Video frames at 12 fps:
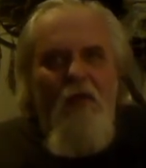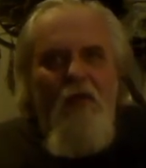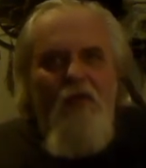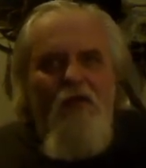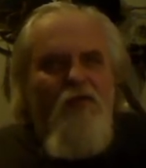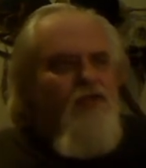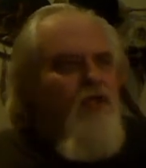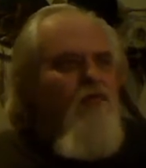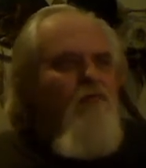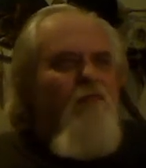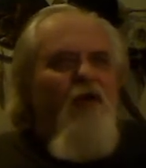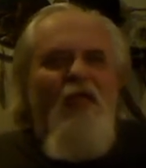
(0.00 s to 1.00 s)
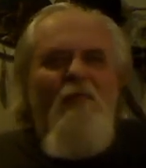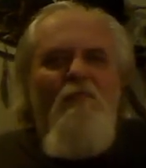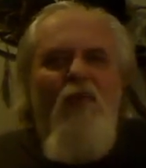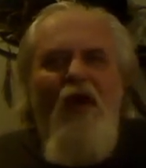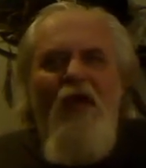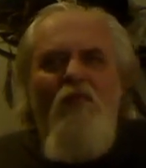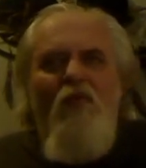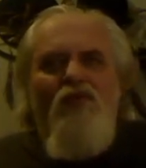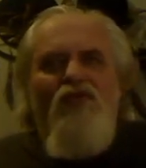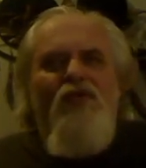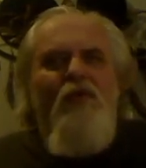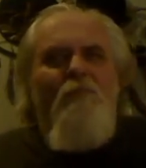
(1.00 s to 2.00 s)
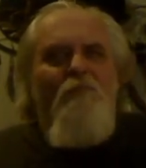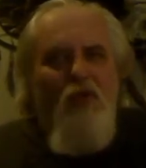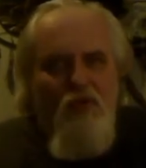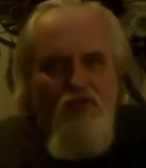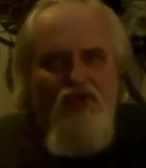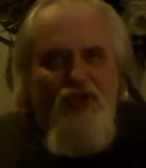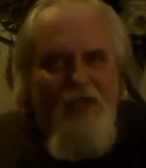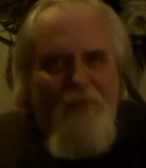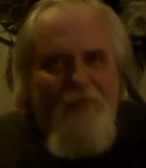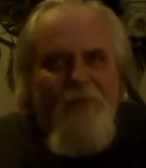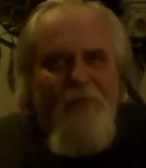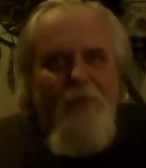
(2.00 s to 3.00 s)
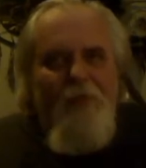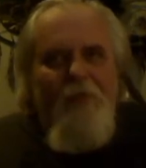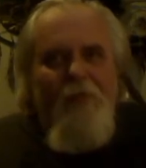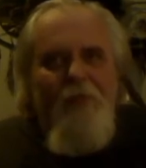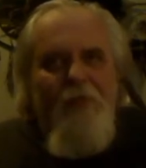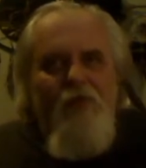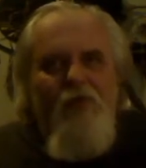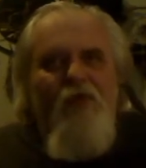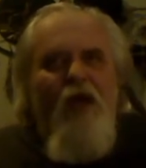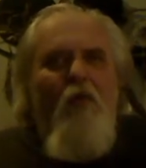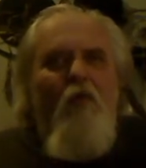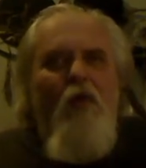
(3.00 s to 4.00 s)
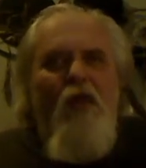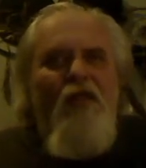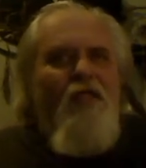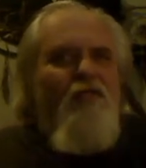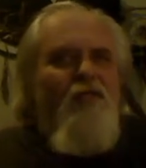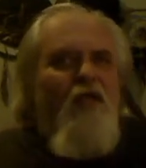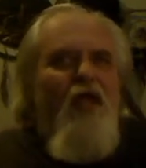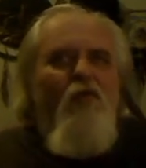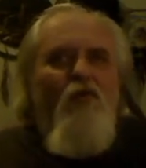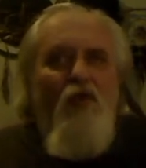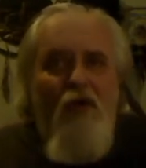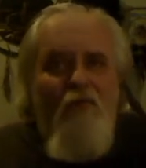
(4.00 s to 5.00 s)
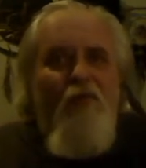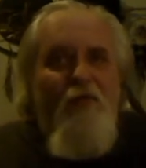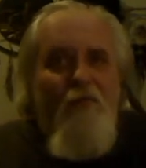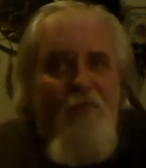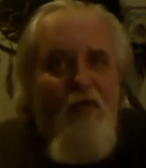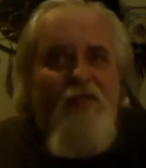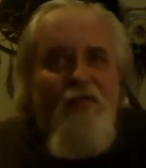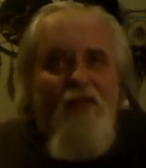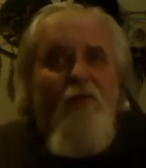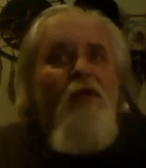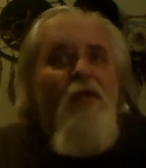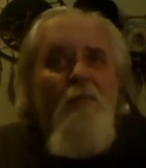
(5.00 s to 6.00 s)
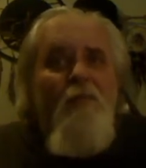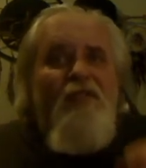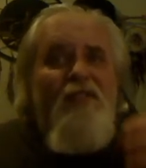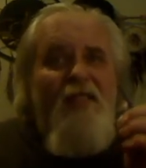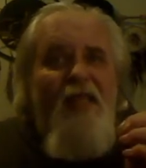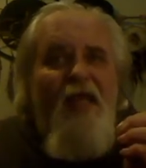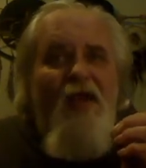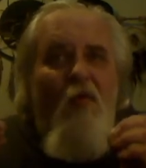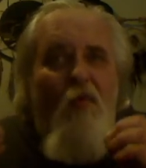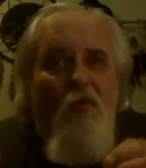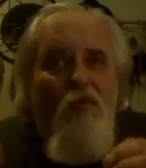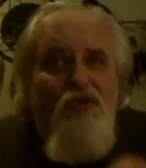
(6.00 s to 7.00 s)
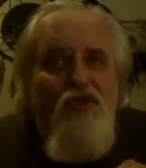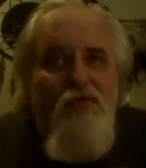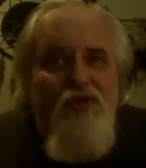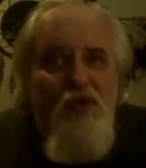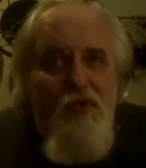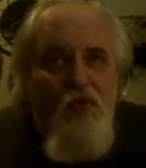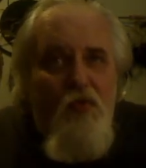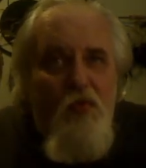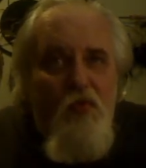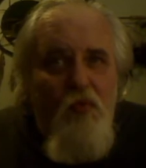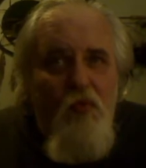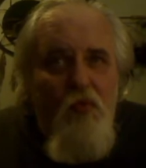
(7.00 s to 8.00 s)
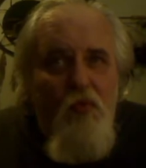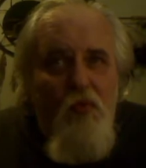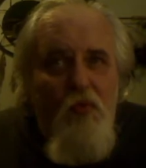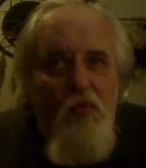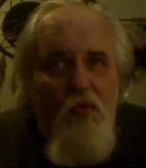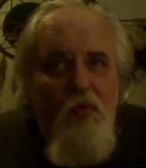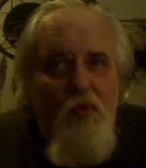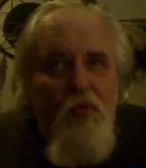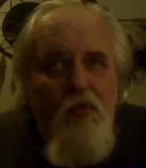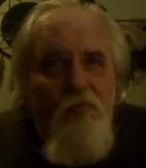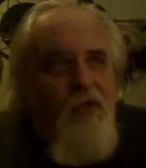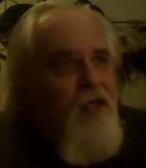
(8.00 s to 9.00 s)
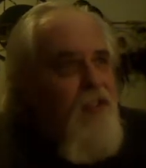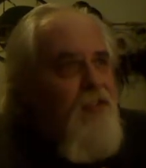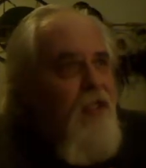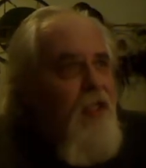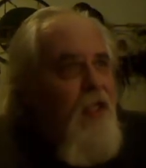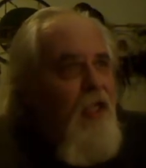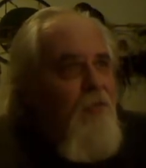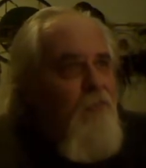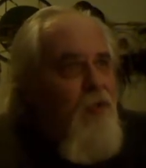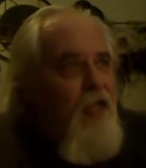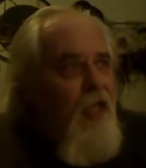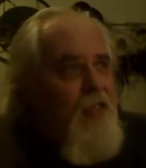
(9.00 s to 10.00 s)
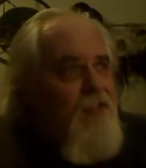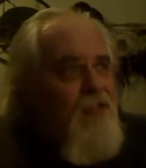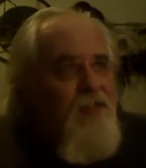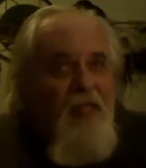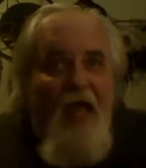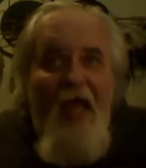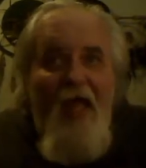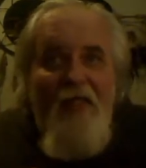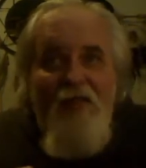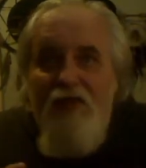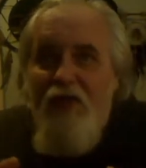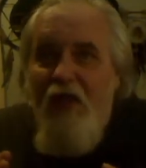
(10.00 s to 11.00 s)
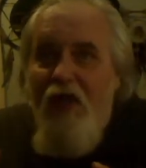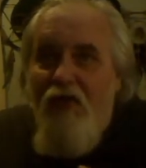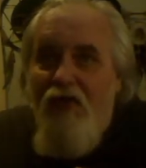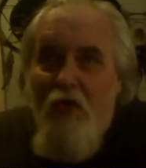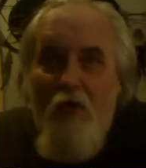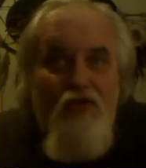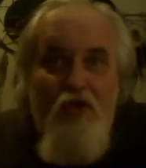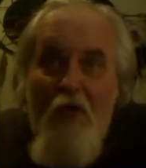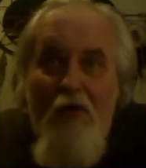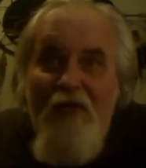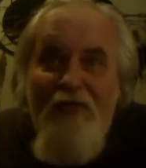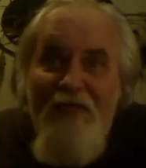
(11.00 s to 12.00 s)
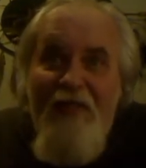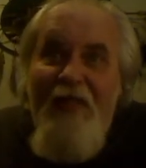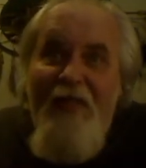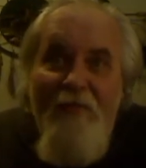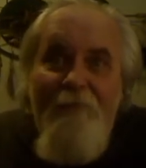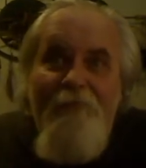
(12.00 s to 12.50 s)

You're so fucking brainwashed to the bullshit, you're not willing to go look for your fucking self. But see, they don't want you to. Because if we had a society, just like George Carlin said,